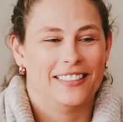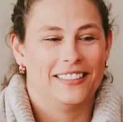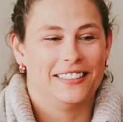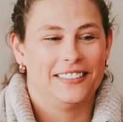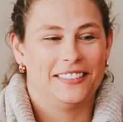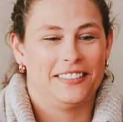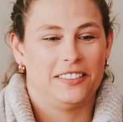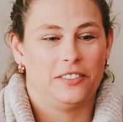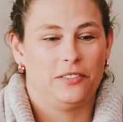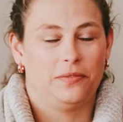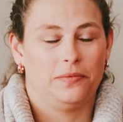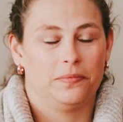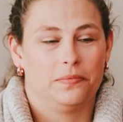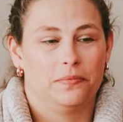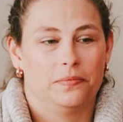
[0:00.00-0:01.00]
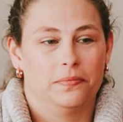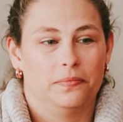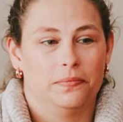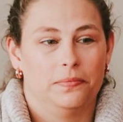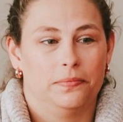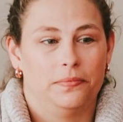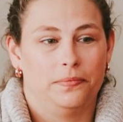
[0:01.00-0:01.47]

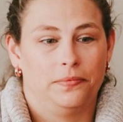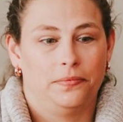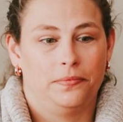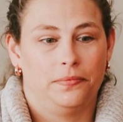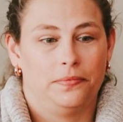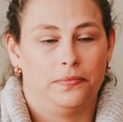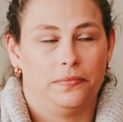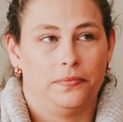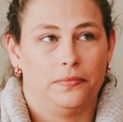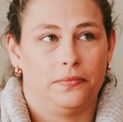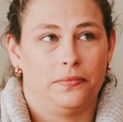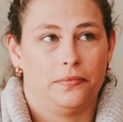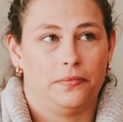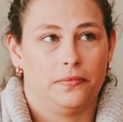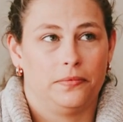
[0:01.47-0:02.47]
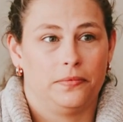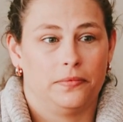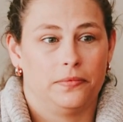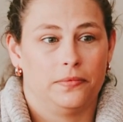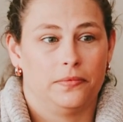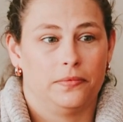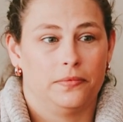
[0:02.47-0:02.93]

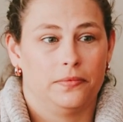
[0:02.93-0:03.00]
The person shown says nothing.